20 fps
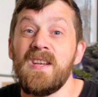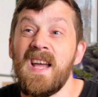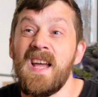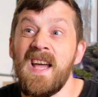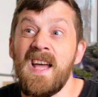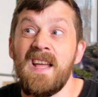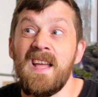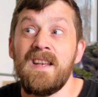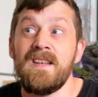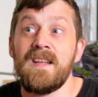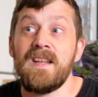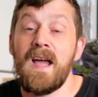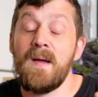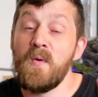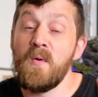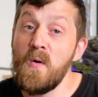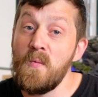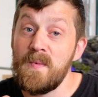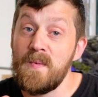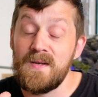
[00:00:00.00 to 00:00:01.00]
and I'm
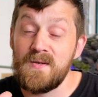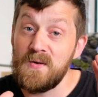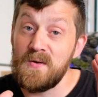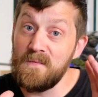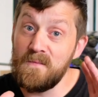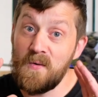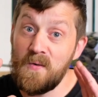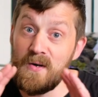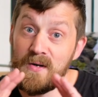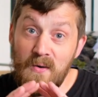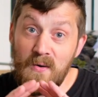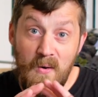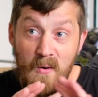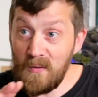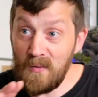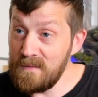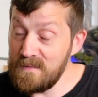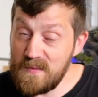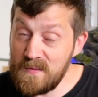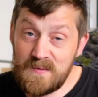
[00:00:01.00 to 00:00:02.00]
hoping to avoid
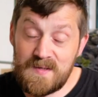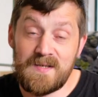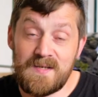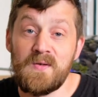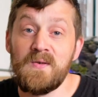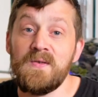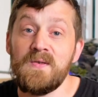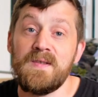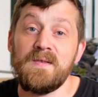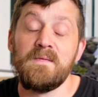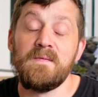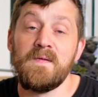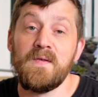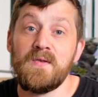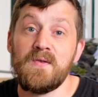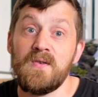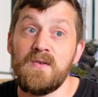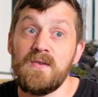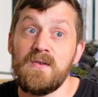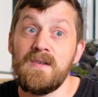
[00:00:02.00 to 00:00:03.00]
all of those issues in the
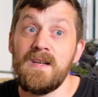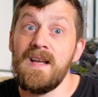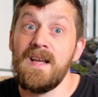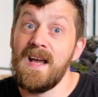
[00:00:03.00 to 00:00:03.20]
future.